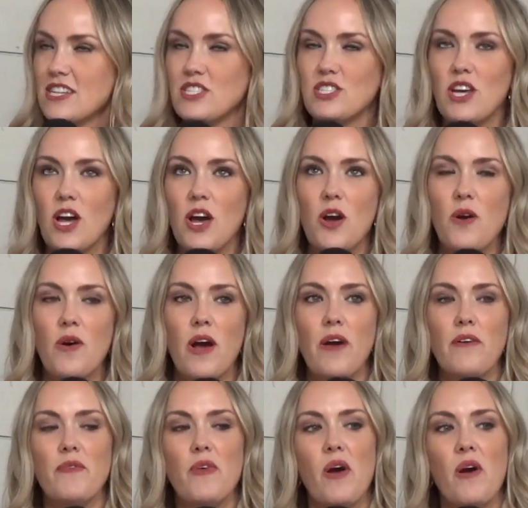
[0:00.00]
So,
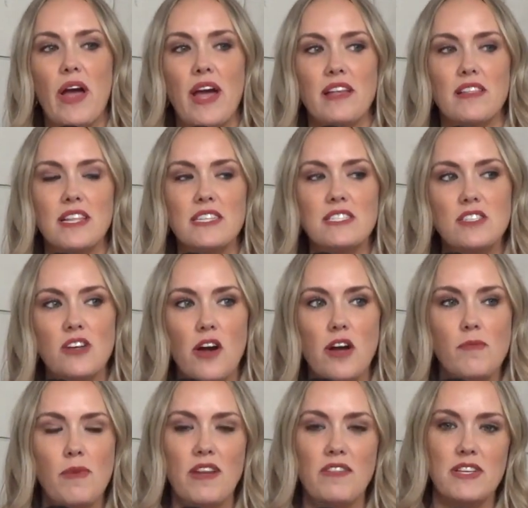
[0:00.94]
okay, let's
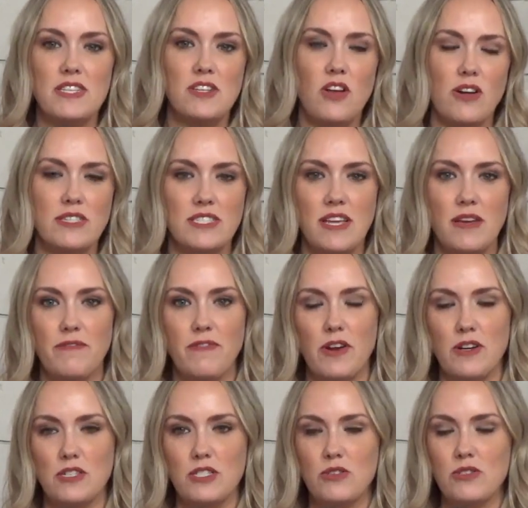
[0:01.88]
talk about this concept
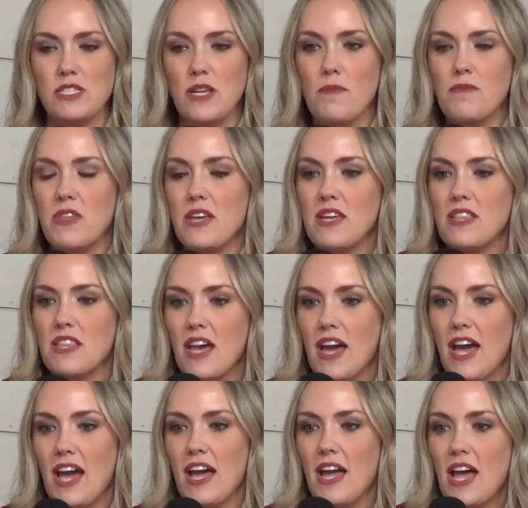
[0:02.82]
first. So something
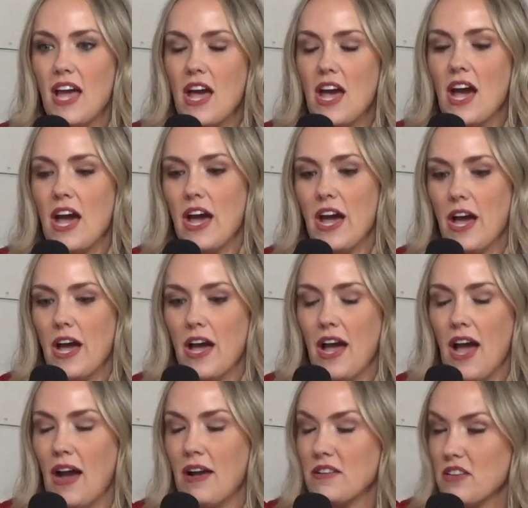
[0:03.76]
that
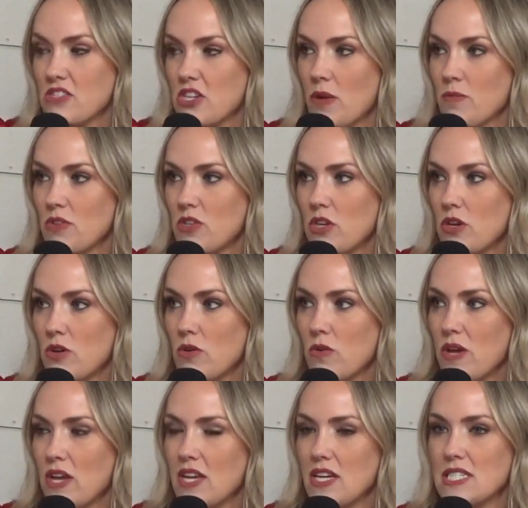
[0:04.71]
I shared with
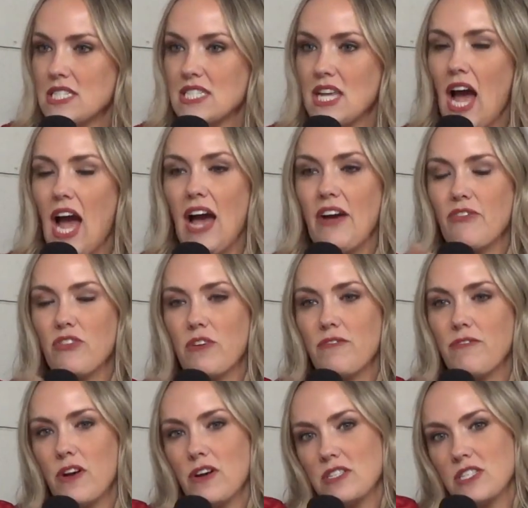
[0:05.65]
you is for
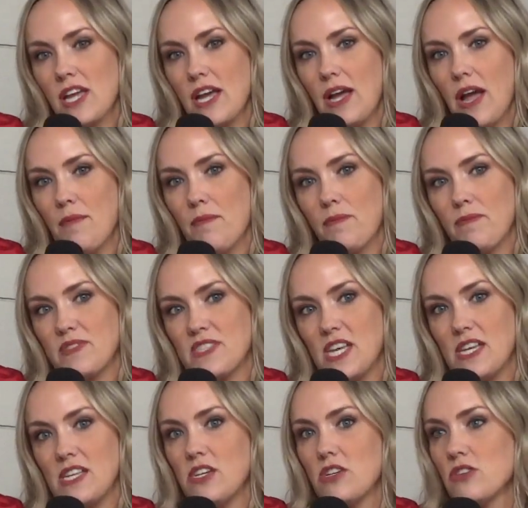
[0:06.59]
the first
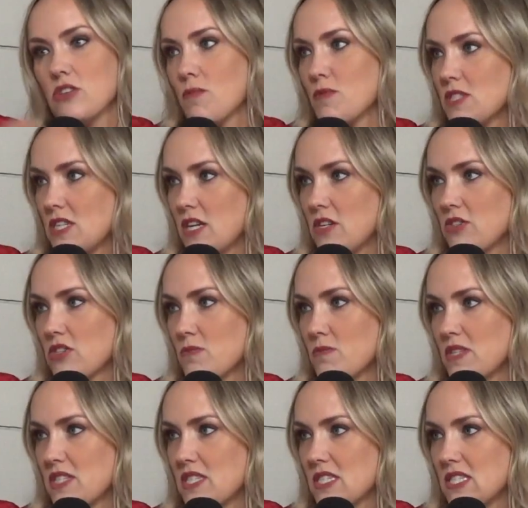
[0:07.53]
almost 10 years
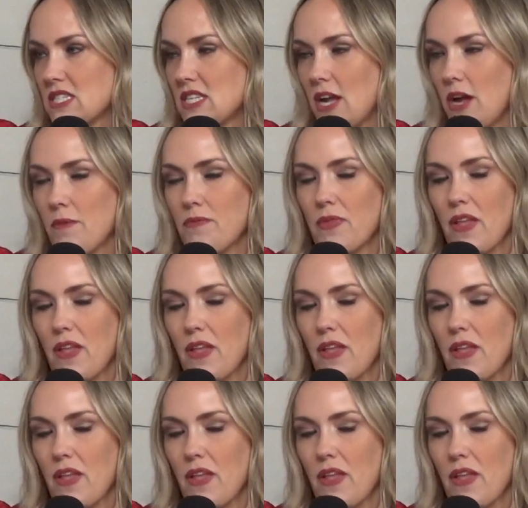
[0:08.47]
in business now,